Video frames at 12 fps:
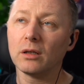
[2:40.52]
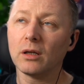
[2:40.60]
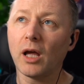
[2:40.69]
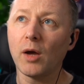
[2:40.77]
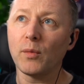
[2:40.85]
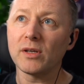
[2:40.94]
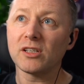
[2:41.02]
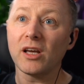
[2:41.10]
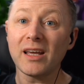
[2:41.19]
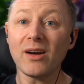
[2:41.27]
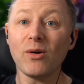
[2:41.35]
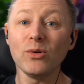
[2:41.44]
it was,
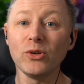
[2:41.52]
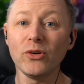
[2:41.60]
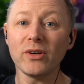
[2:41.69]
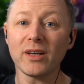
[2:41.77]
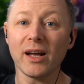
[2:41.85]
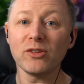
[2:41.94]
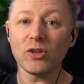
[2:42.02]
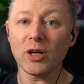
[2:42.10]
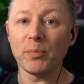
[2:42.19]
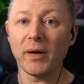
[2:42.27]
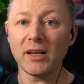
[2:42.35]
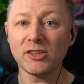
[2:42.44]
oh, look, I took a
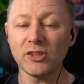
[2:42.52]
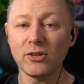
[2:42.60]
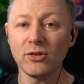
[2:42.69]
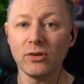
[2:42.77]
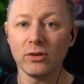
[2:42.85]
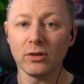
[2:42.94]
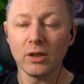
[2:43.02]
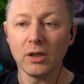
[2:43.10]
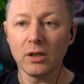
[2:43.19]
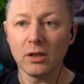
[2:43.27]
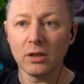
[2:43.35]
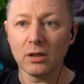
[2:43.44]
picture of you.
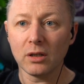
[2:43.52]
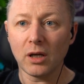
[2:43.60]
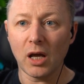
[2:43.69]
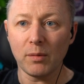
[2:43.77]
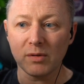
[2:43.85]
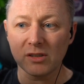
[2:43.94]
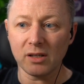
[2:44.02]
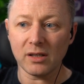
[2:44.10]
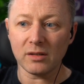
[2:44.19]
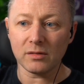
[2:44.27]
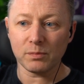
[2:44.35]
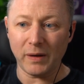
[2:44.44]
It was like
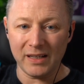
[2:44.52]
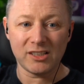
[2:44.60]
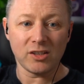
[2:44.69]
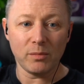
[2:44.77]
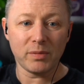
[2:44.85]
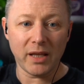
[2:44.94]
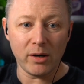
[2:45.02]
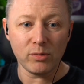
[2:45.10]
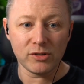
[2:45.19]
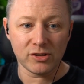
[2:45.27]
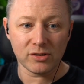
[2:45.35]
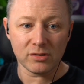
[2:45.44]
by somebody
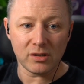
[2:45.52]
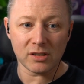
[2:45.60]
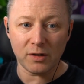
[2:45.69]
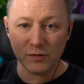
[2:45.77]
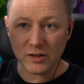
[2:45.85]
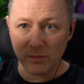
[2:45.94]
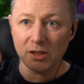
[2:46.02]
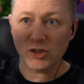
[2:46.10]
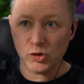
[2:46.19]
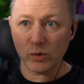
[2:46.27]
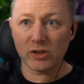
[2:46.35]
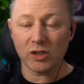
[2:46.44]
else, as if somebody
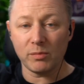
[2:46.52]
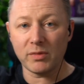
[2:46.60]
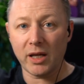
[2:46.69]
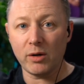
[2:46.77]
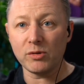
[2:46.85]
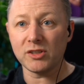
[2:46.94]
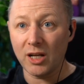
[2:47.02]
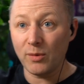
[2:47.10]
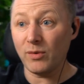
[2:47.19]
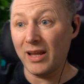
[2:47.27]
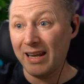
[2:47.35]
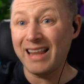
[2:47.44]
showed somebody else and then,
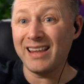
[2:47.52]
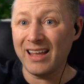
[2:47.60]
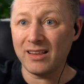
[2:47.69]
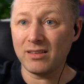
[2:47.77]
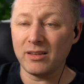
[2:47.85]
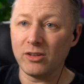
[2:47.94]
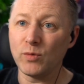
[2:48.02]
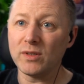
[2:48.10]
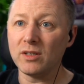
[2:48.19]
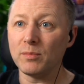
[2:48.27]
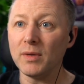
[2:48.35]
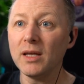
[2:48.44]
and then they, they
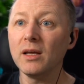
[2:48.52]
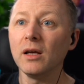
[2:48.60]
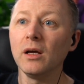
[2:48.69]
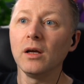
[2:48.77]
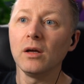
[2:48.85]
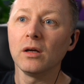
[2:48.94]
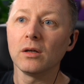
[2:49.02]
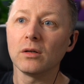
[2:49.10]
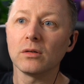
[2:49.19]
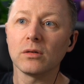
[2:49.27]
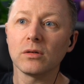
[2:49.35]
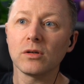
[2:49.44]
tweeted me.
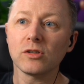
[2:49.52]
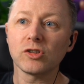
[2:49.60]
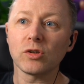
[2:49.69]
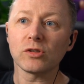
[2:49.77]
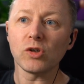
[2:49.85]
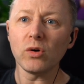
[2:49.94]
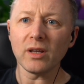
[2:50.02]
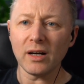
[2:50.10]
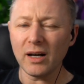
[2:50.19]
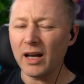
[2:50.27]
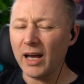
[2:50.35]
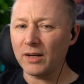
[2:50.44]
So there's all
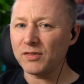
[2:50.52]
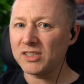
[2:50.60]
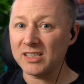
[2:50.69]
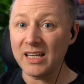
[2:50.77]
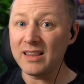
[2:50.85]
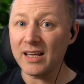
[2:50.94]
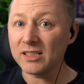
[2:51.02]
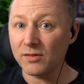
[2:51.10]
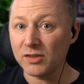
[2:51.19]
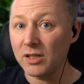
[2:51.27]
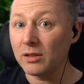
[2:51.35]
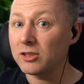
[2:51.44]
that, and I've seen this, I've
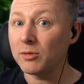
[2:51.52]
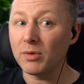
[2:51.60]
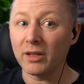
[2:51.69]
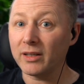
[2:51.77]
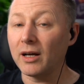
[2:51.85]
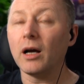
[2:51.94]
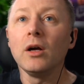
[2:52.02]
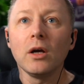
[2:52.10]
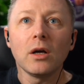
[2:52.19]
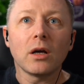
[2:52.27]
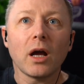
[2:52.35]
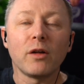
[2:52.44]
seen something like that.
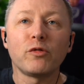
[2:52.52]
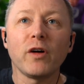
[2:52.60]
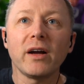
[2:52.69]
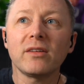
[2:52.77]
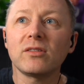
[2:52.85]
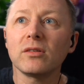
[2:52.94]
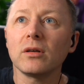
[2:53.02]
In fact,